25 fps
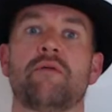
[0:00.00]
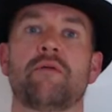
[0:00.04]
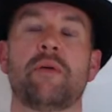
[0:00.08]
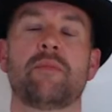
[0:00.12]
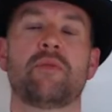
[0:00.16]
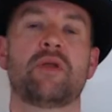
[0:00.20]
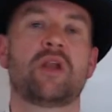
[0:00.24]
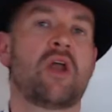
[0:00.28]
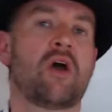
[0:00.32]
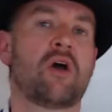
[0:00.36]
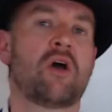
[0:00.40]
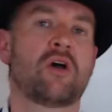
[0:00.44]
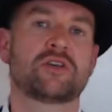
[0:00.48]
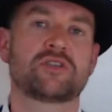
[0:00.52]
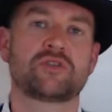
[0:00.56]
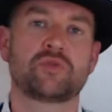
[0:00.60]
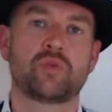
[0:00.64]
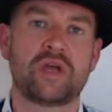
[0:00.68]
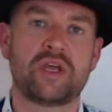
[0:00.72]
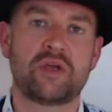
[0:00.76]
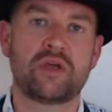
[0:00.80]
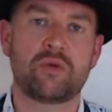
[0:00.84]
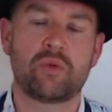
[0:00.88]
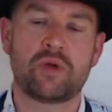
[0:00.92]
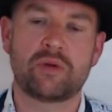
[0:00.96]
Remember last
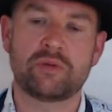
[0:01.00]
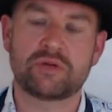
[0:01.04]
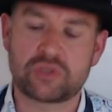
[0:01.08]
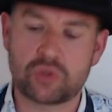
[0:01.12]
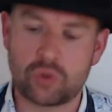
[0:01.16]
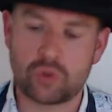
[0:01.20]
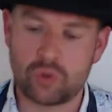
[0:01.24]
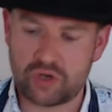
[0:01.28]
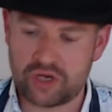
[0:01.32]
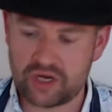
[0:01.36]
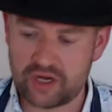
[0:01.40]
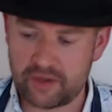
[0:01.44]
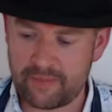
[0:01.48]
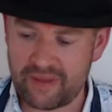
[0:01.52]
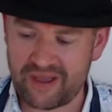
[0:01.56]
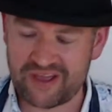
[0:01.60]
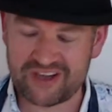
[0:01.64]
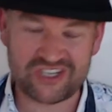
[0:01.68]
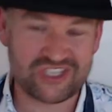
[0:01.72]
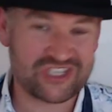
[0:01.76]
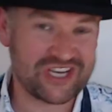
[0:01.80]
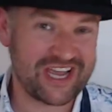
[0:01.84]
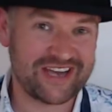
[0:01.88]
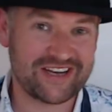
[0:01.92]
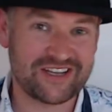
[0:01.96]
week we were talking
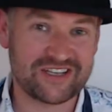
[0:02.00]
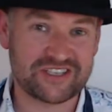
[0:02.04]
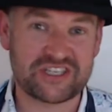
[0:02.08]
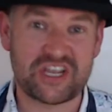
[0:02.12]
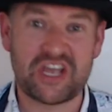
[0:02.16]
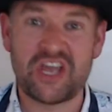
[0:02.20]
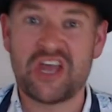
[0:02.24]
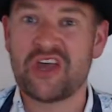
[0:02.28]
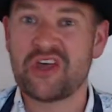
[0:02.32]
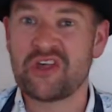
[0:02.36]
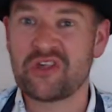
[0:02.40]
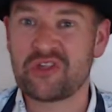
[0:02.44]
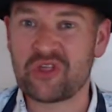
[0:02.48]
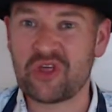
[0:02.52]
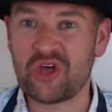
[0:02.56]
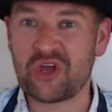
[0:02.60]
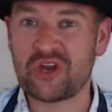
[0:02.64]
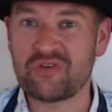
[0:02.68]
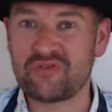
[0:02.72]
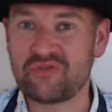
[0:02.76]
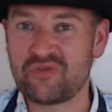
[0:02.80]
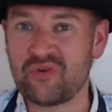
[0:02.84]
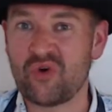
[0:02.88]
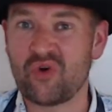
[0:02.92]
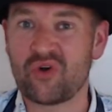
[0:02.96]
about cheddars,
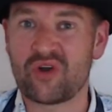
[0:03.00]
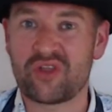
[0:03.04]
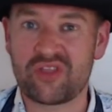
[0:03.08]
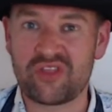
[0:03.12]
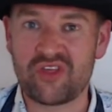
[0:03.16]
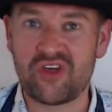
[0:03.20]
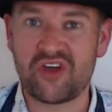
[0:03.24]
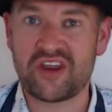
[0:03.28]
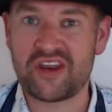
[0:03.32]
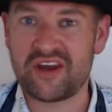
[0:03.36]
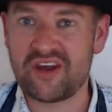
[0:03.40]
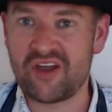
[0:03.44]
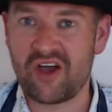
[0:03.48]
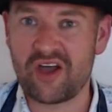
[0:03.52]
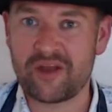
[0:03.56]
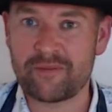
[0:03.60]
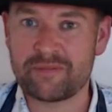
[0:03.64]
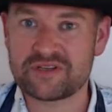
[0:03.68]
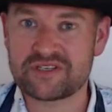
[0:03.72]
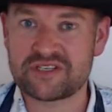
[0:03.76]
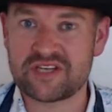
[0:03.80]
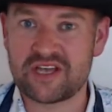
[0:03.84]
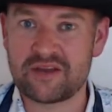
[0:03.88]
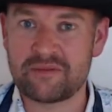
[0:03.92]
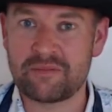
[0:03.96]
34 to
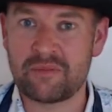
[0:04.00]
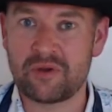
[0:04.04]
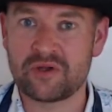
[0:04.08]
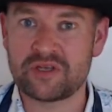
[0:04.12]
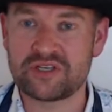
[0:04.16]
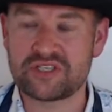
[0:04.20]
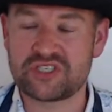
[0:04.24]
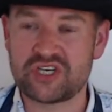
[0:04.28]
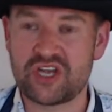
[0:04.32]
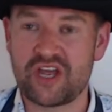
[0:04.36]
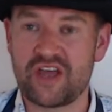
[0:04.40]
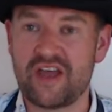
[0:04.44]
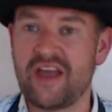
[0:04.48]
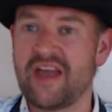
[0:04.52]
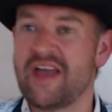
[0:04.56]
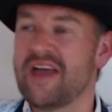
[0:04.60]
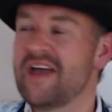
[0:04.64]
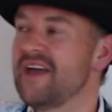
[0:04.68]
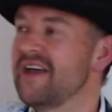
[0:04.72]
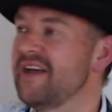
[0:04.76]
39% moisture.